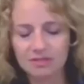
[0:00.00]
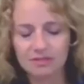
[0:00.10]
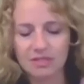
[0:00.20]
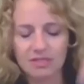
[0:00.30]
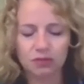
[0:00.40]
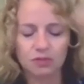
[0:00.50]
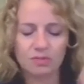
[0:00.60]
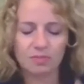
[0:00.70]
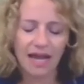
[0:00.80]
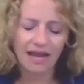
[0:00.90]
these
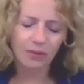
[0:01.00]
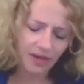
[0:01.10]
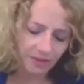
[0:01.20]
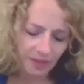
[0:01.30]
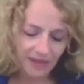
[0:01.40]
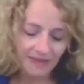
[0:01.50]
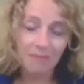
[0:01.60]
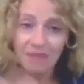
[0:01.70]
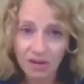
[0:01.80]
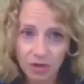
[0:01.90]
rules apply. Well,
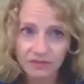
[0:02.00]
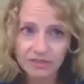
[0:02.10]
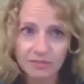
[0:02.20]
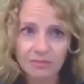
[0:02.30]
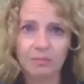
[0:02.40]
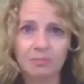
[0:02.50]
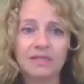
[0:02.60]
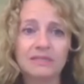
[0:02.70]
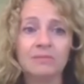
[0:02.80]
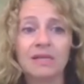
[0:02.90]
that may work for some
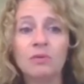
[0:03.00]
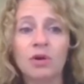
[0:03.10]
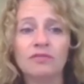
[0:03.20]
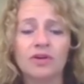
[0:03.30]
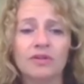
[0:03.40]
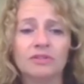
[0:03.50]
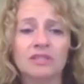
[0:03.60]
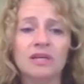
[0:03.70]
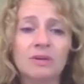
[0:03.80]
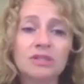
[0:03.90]
companies, it may not work for others.
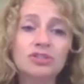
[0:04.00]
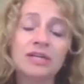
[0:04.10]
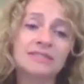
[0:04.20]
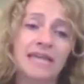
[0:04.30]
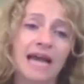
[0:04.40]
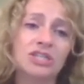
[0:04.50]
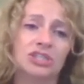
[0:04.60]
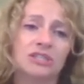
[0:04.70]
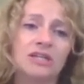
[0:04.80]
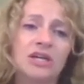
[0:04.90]
Think about the
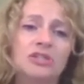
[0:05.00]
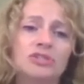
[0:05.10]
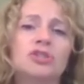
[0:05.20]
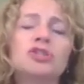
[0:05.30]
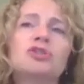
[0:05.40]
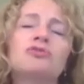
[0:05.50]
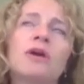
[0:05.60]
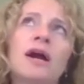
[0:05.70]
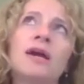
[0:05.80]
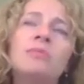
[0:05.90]
transaction. So
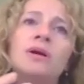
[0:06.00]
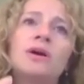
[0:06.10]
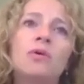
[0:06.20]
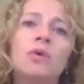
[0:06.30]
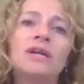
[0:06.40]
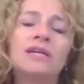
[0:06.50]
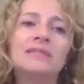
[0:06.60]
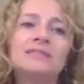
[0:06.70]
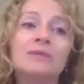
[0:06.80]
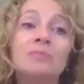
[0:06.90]
describe what it
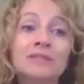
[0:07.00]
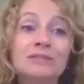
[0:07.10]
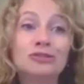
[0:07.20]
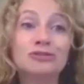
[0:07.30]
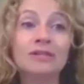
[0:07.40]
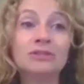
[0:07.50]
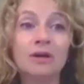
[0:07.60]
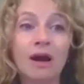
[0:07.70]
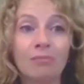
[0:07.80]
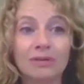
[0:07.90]
is that the business is trying to
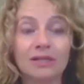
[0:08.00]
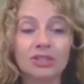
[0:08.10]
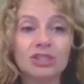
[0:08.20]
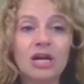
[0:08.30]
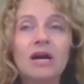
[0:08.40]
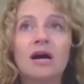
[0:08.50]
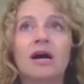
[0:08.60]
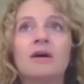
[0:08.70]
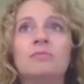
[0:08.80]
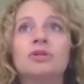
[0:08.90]
accomplish.
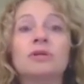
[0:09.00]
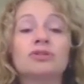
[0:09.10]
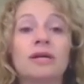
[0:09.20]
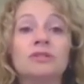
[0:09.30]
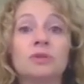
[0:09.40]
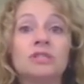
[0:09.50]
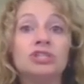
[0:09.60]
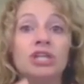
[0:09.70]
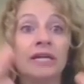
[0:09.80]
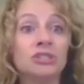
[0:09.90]
You are trying to
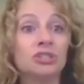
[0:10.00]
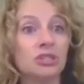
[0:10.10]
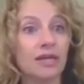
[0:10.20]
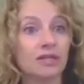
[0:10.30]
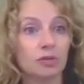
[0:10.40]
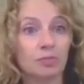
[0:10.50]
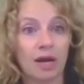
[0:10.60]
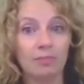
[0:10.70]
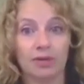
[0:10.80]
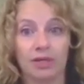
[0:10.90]
exchange intellectual
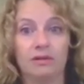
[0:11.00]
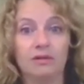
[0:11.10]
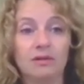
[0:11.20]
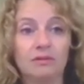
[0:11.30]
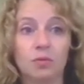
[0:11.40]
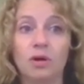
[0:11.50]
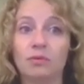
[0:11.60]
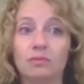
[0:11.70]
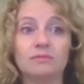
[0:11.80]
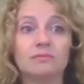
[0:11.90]
property.
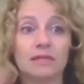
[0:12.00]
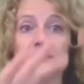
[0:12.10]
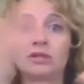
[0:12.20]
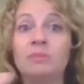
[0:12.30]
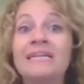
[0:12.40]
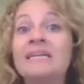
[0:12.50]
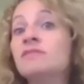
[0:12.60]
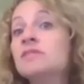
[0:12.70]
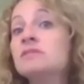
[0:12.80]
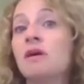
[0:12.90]
Whoa, that could be in and
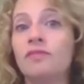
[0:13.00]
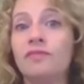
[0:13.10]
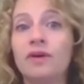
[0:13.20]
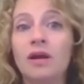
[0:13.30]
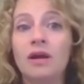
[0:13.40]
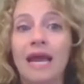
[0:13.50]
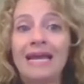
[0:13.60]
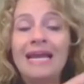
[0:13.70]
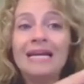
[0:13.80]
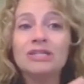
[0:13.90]
of itself a